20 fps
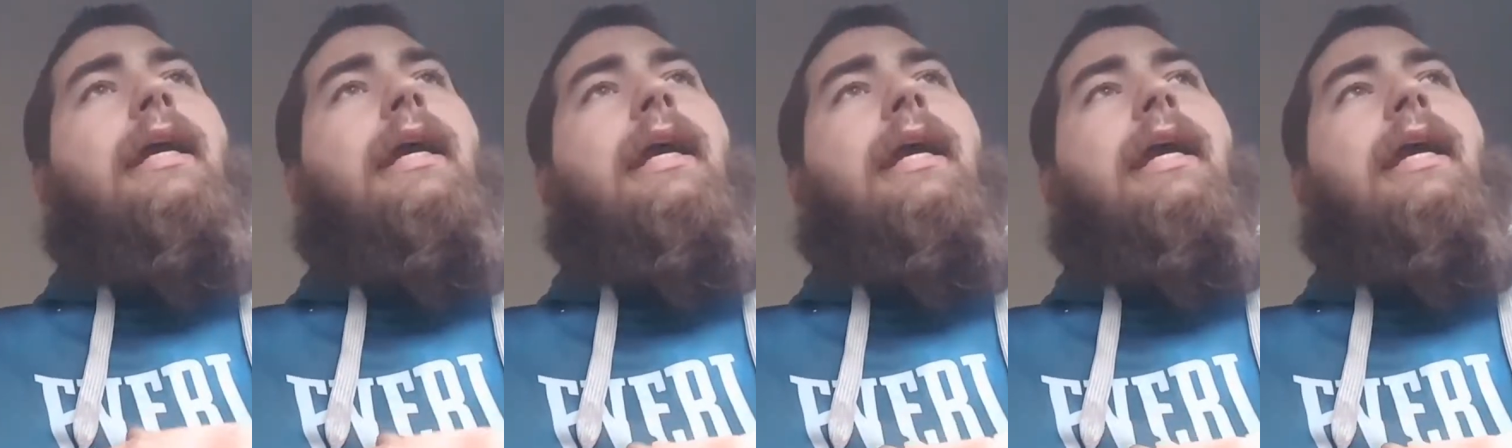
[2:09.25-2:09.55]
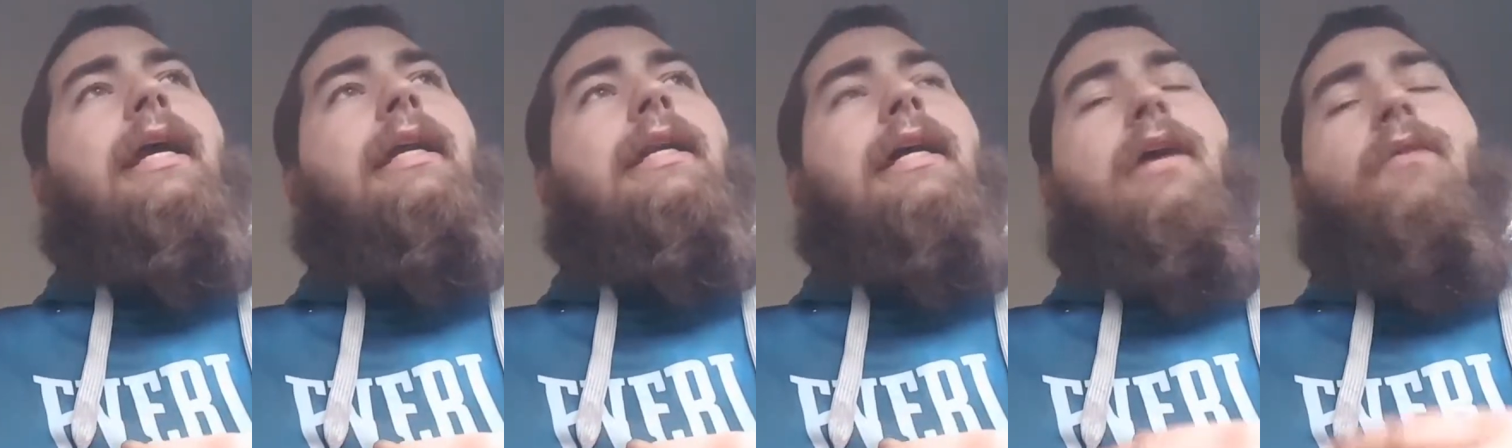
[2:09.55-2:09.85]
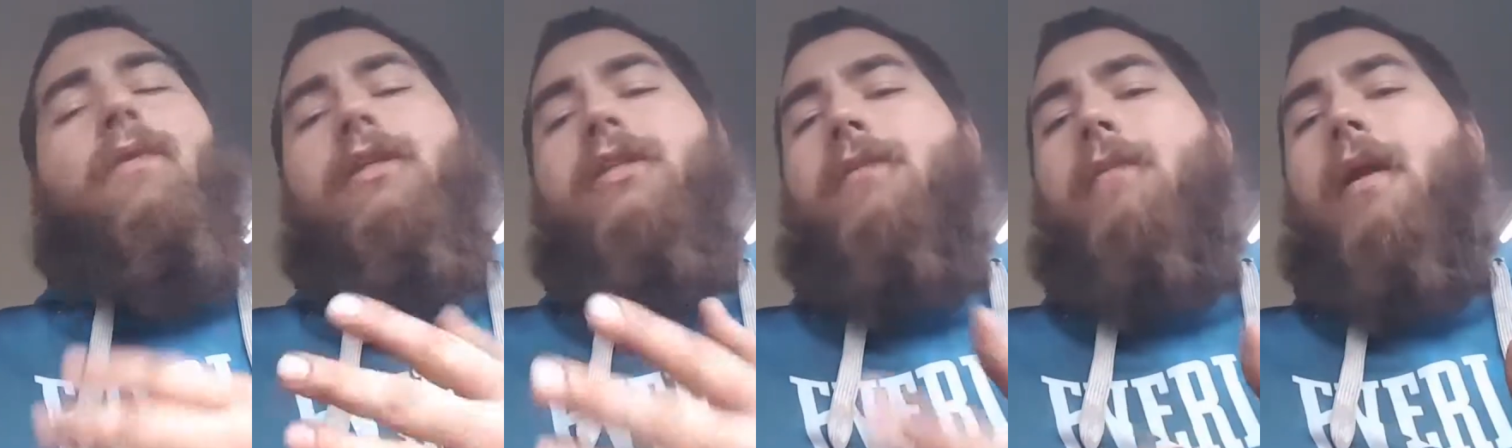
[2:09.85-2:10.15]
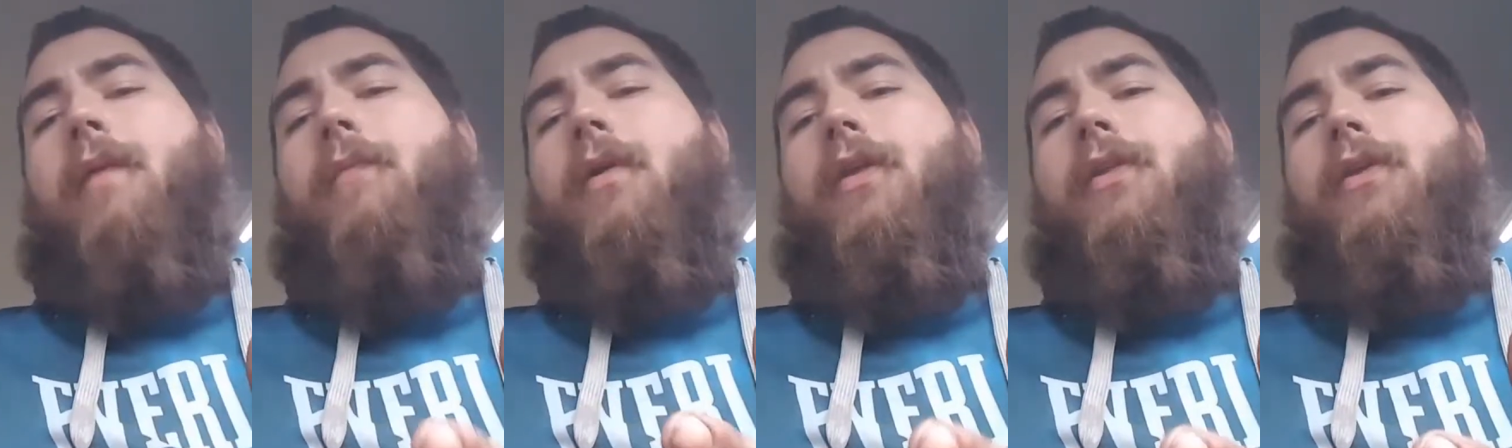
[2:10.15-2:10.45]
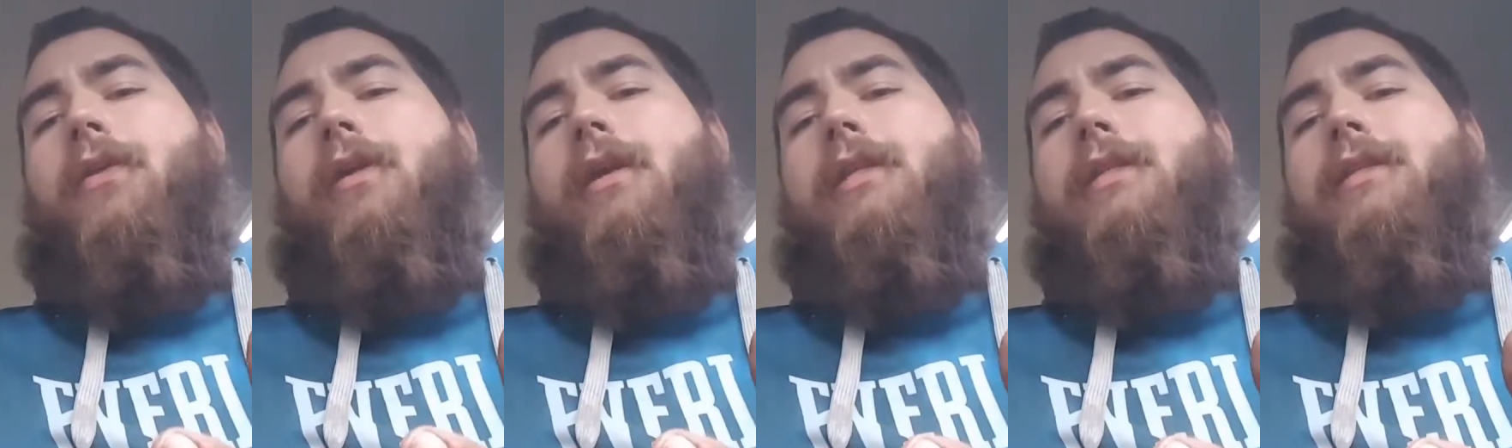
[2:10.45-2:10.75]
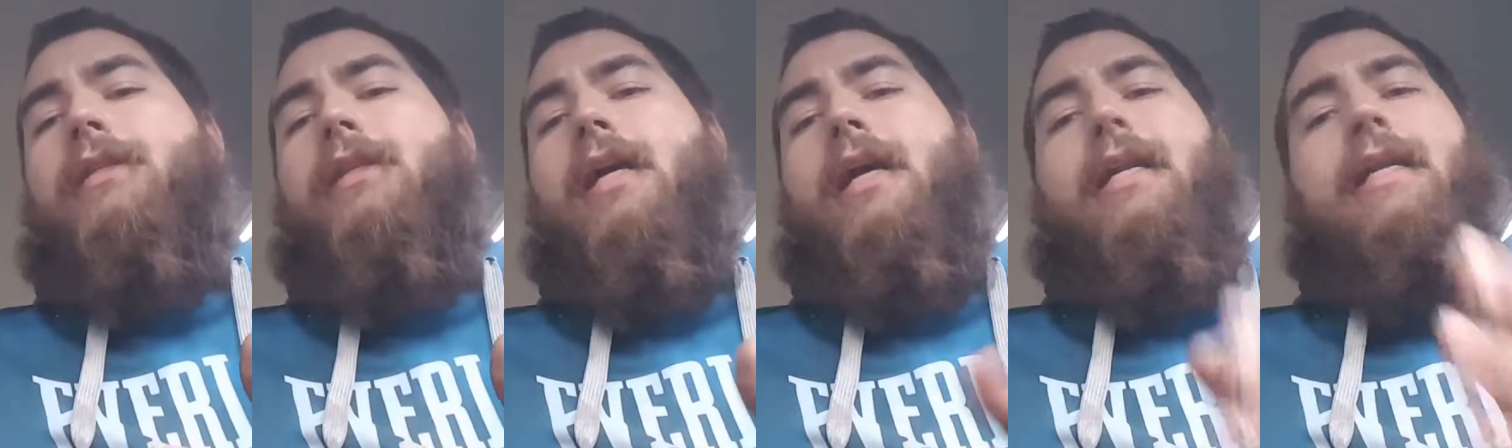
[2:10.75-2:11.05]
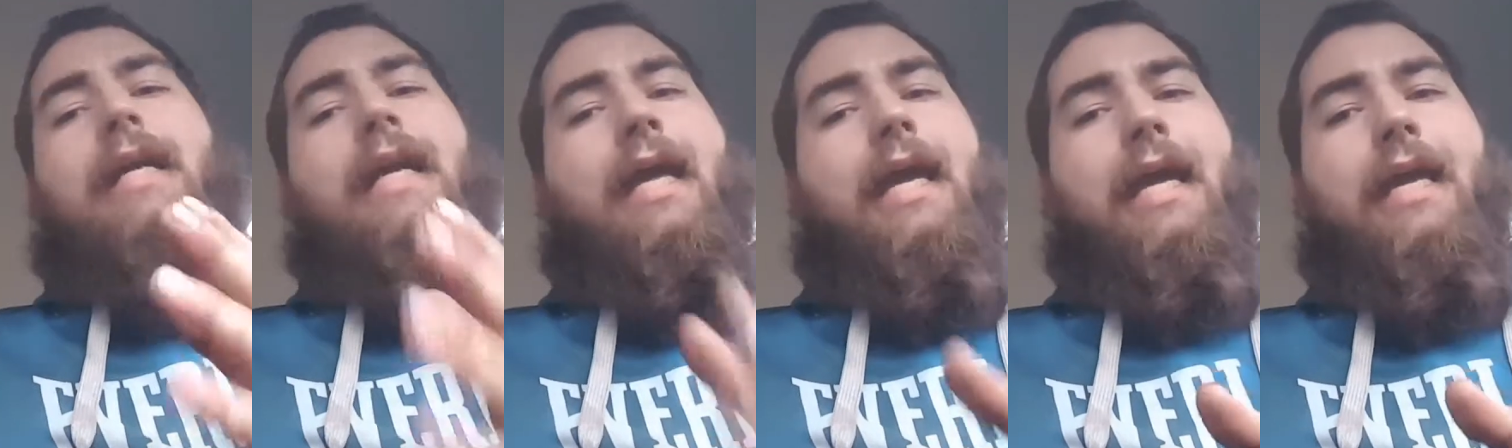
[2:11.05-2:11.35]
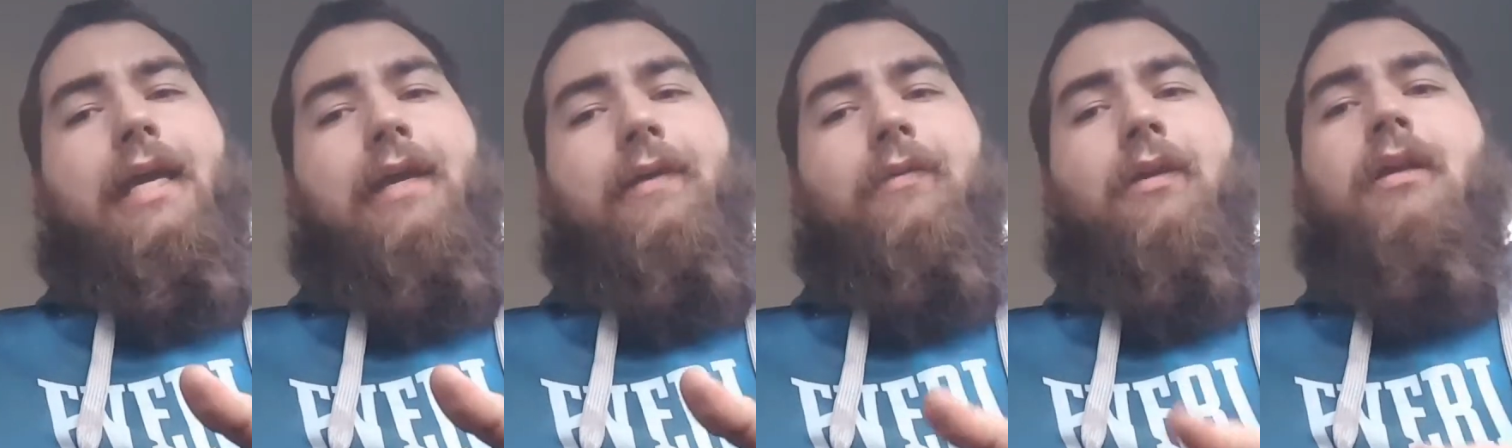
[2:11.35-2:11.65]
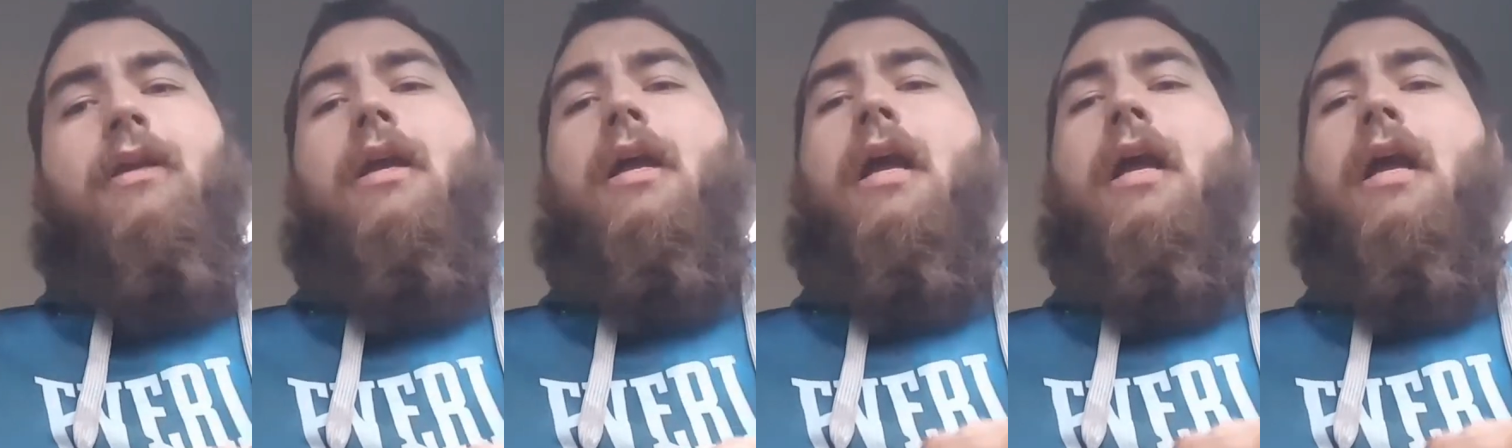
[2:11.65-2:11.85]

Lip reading: and I went to my mother and said, hey,